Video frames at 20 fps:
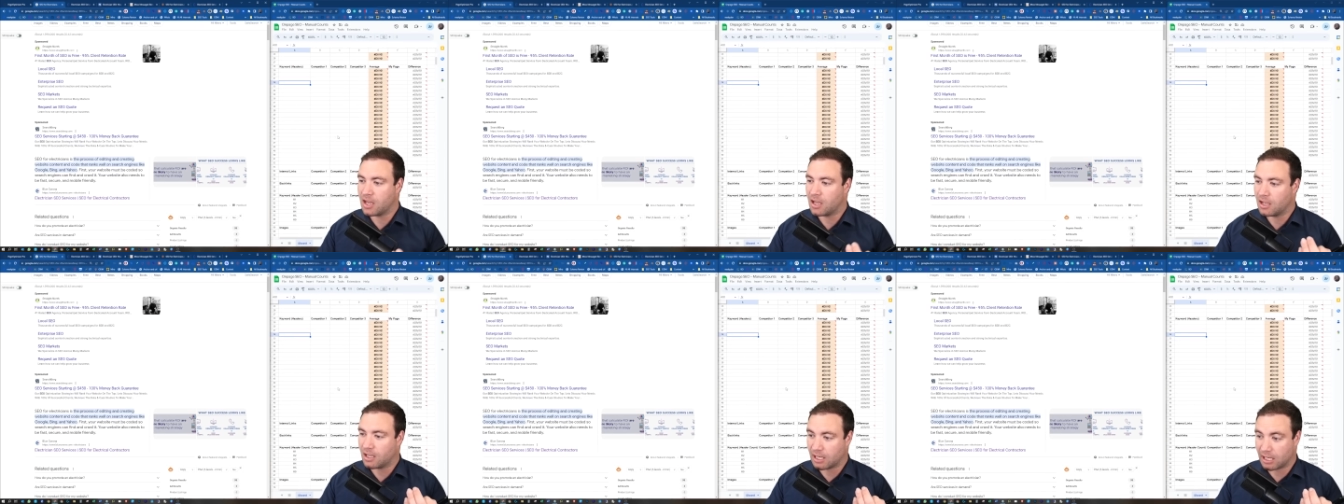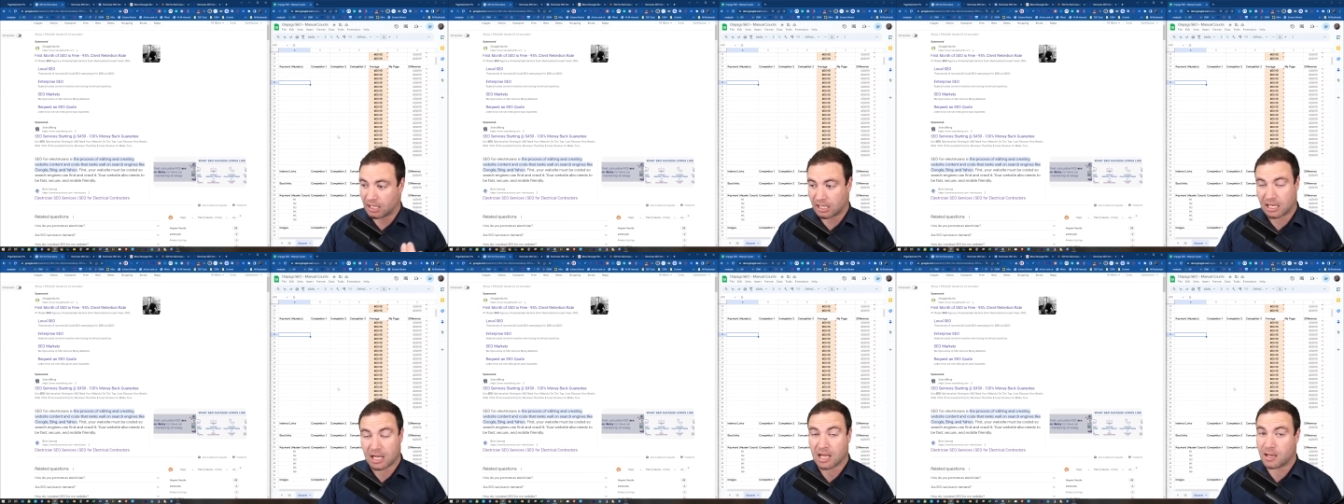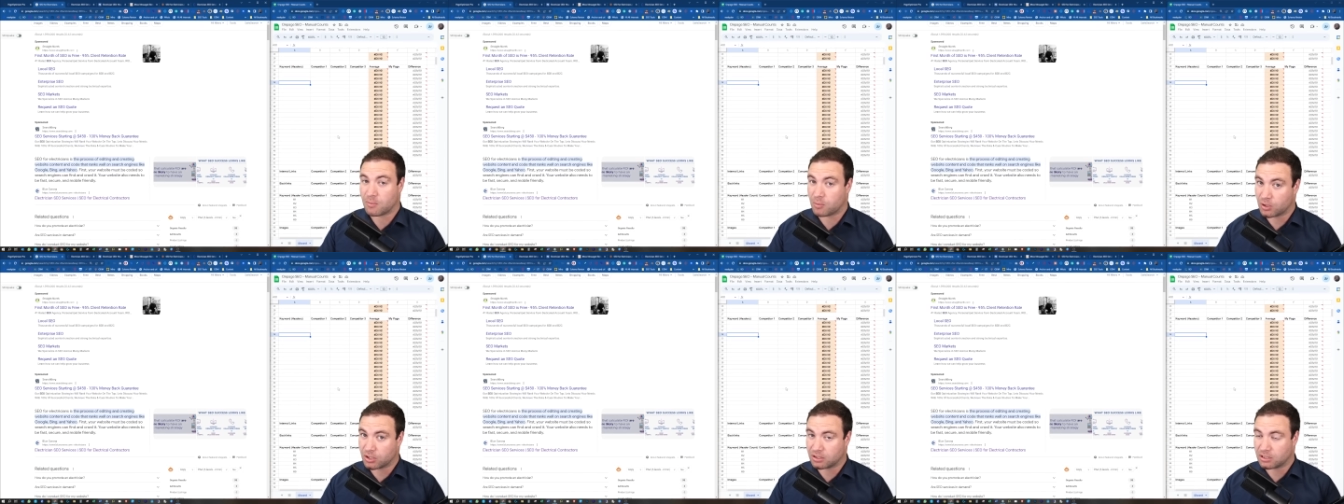a
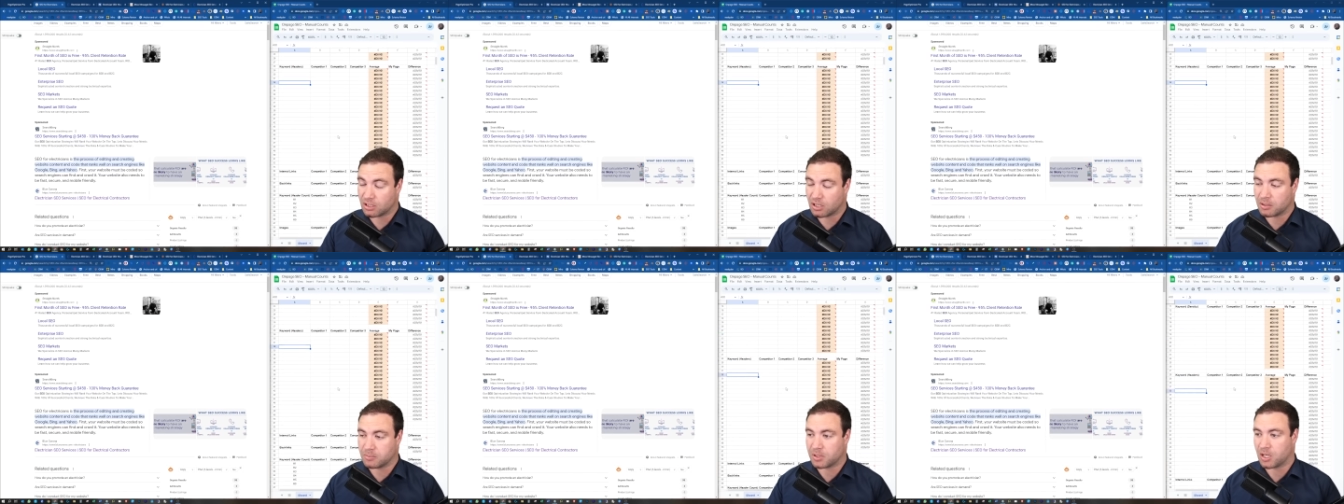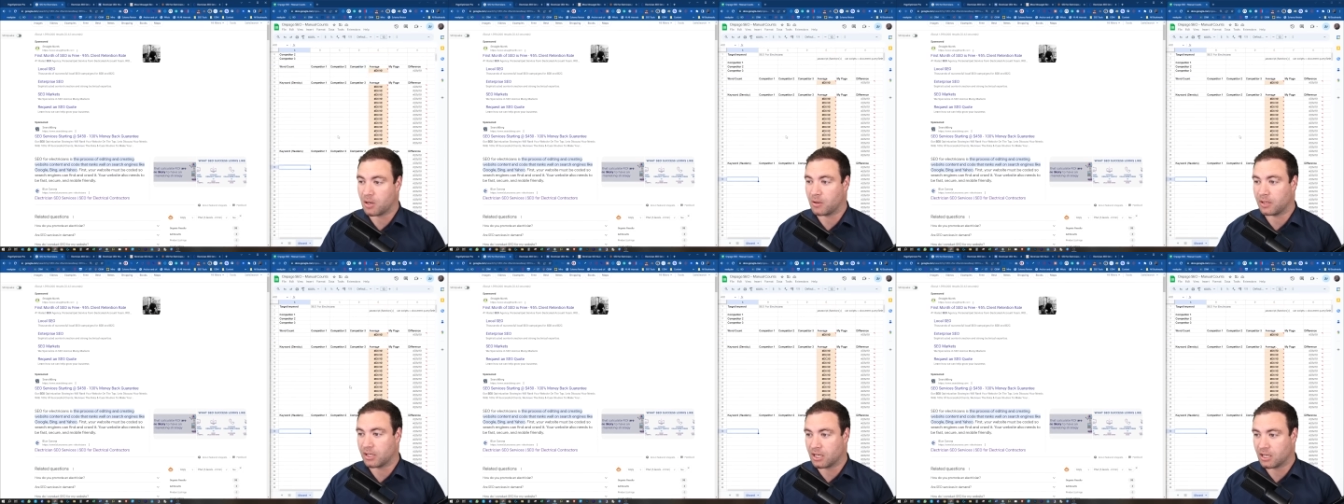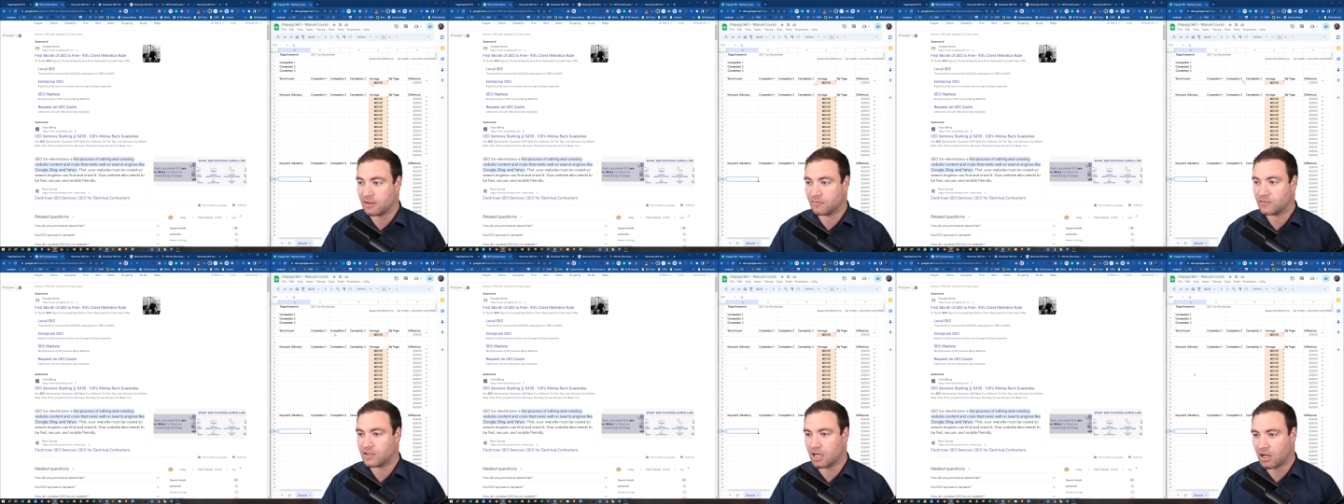keyword that I'm going
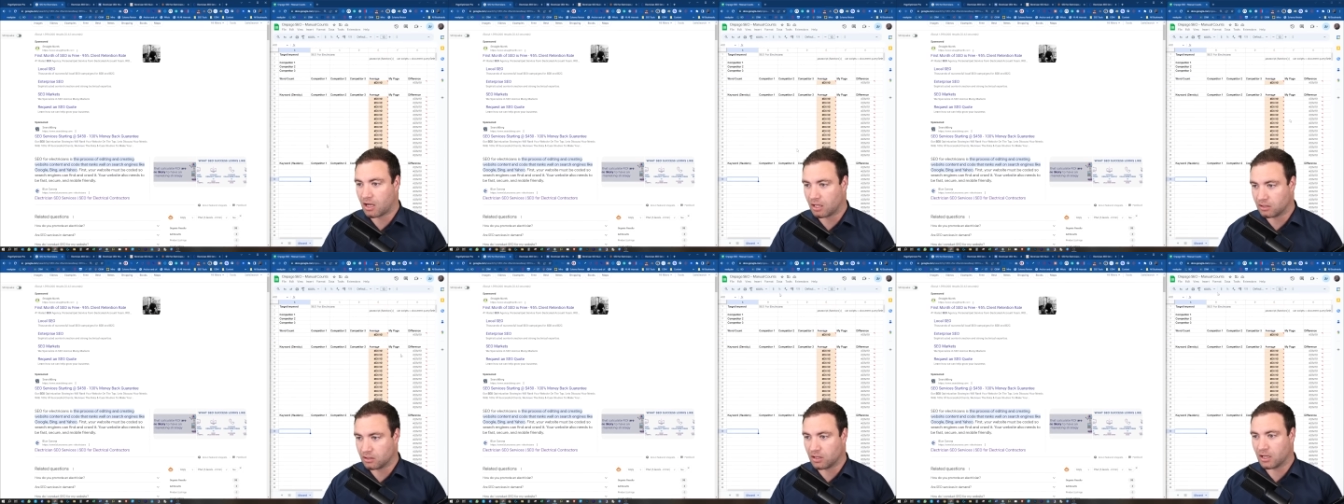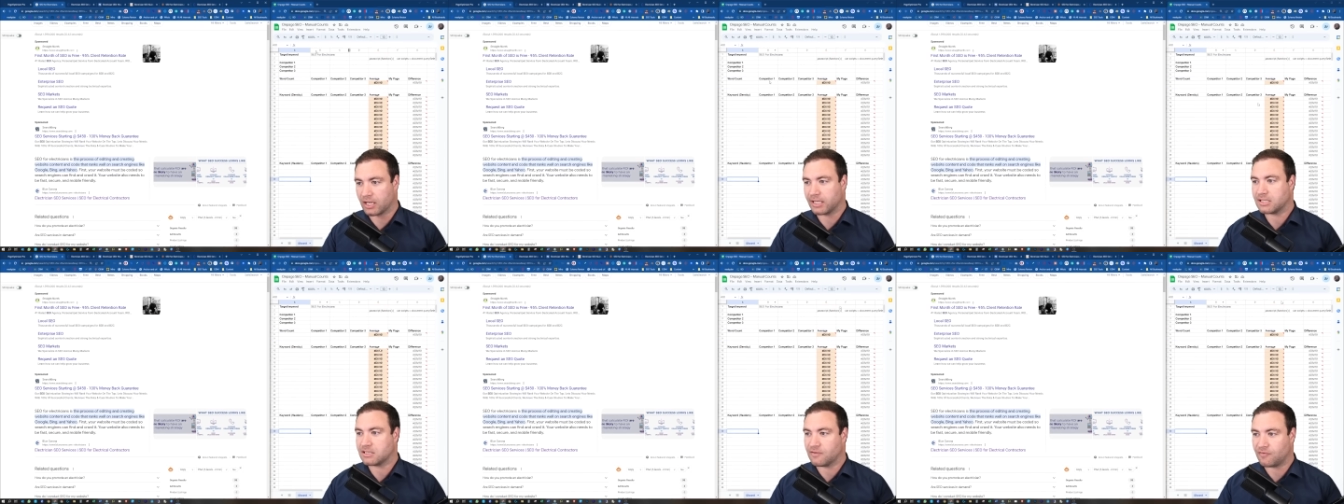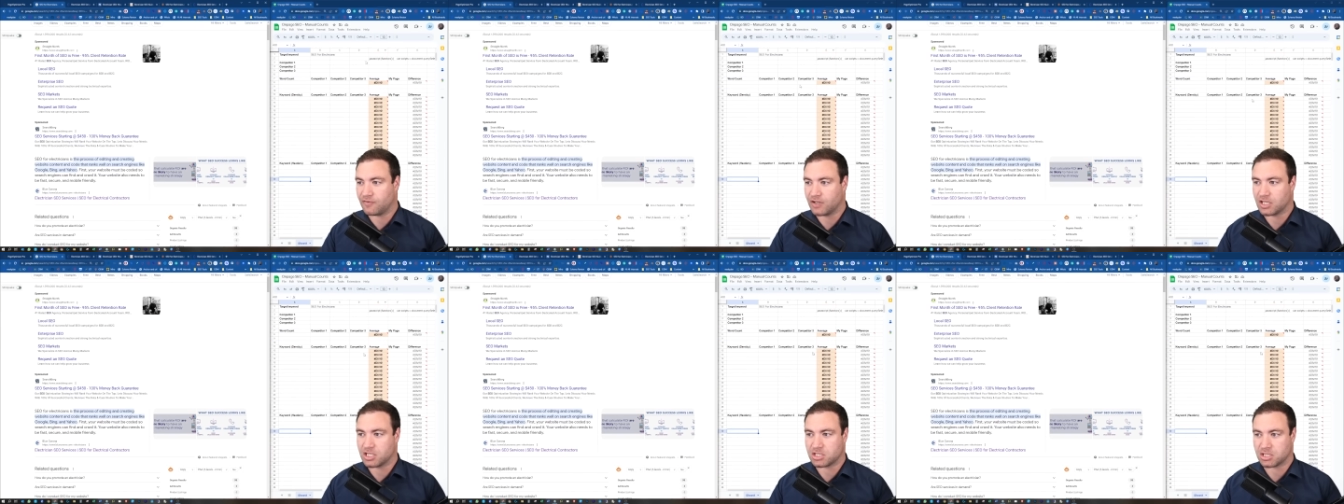after. I like to
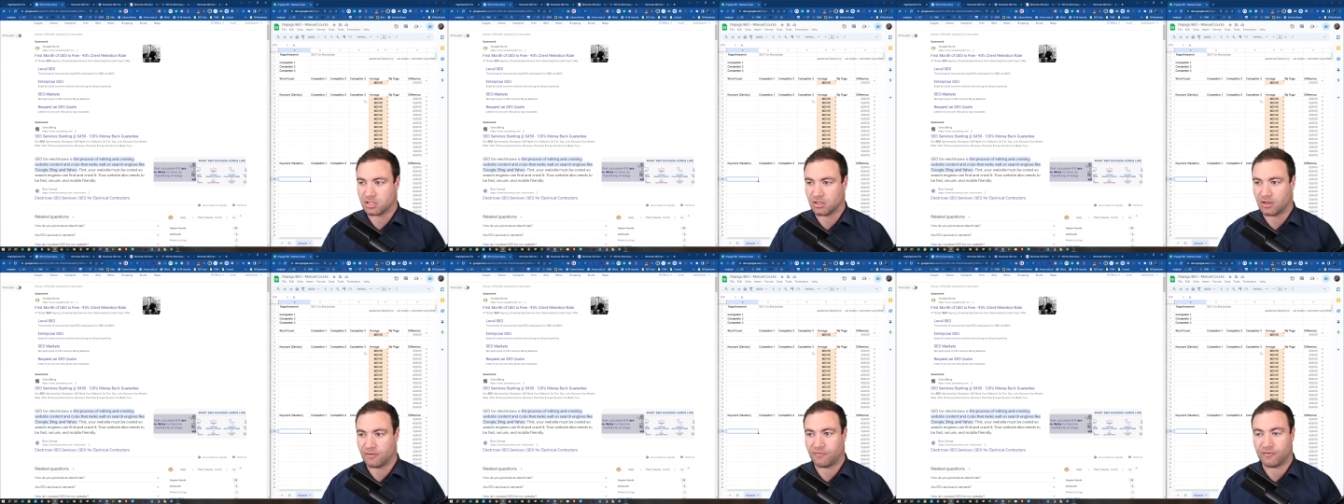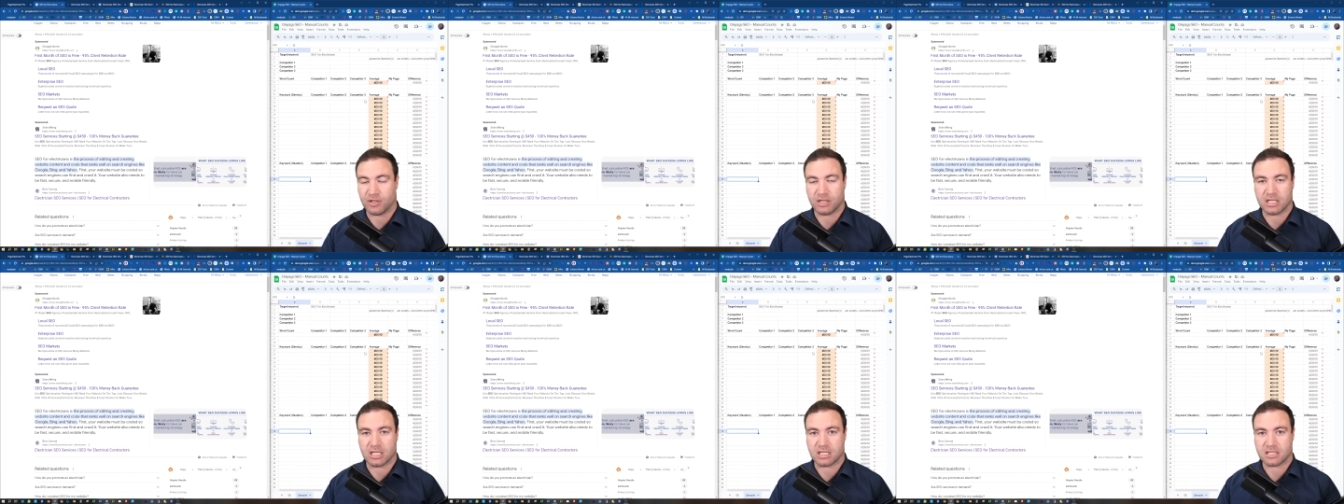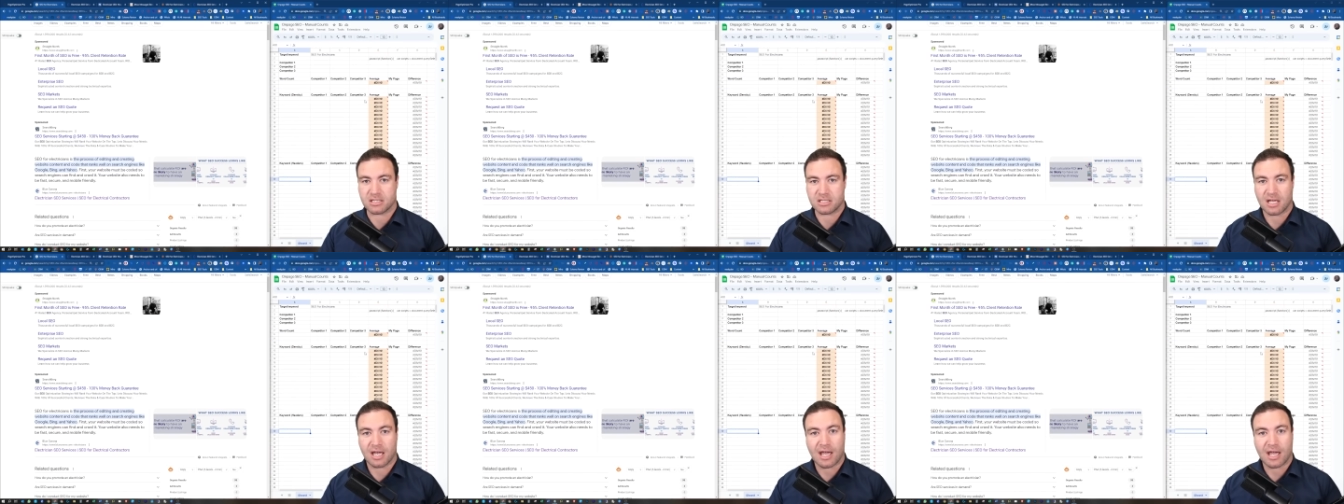finish it off with this.